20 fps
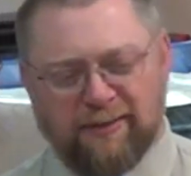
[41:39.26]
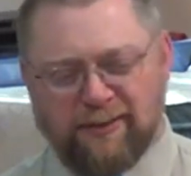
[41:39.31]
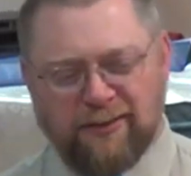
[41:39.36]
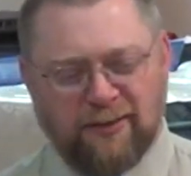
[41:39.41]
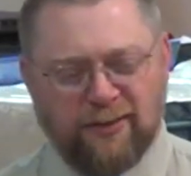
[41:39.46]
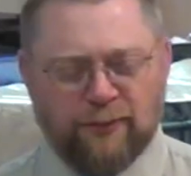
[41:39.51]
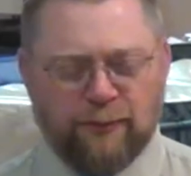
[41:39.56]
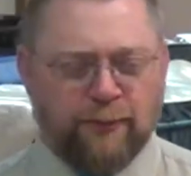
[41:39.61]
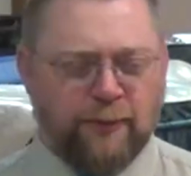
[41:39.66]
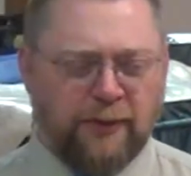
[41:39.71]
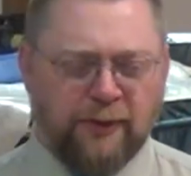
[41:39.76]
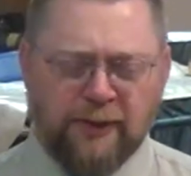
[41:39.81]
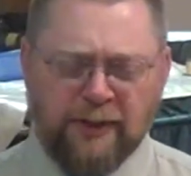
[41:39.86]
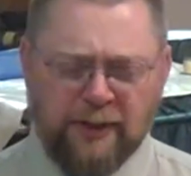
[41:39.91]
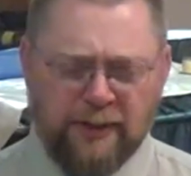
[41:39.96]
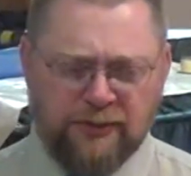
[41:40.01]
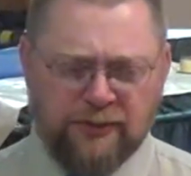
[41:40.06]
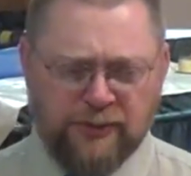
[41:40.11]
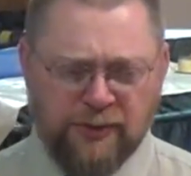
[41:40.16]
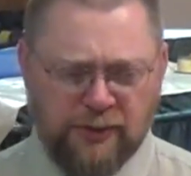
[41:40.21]
you're
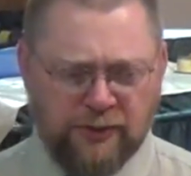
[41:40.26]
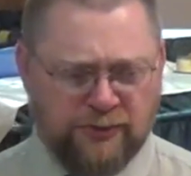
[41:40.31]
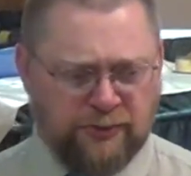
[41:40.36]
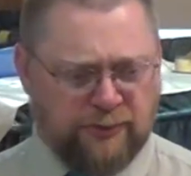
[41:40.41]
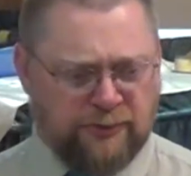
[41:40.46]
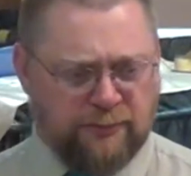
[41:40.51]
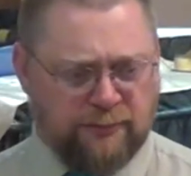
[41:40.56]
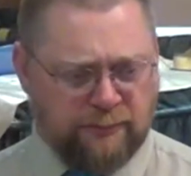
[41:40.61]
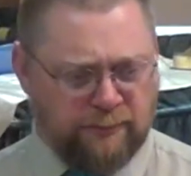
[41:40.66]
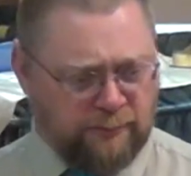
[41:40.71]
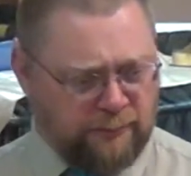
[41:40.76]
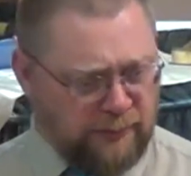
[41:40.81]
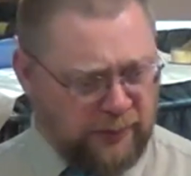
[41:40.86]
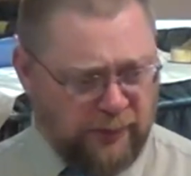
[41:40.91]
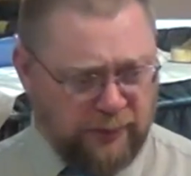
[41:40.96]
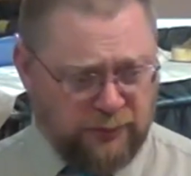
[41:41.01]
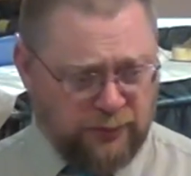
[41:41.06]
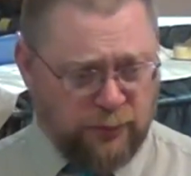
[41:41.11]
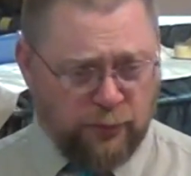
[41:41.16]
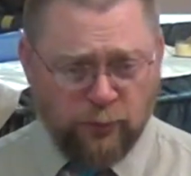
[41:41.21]
really just
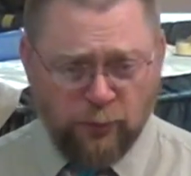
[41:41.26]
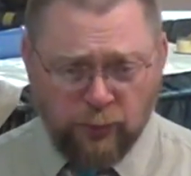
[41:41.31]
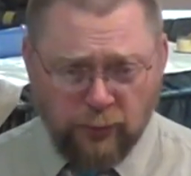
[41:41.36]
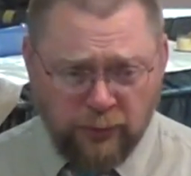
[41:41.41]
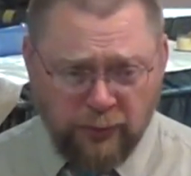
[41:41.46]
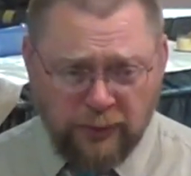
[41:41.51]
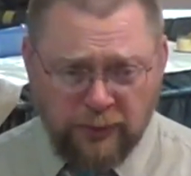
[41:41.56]
a tool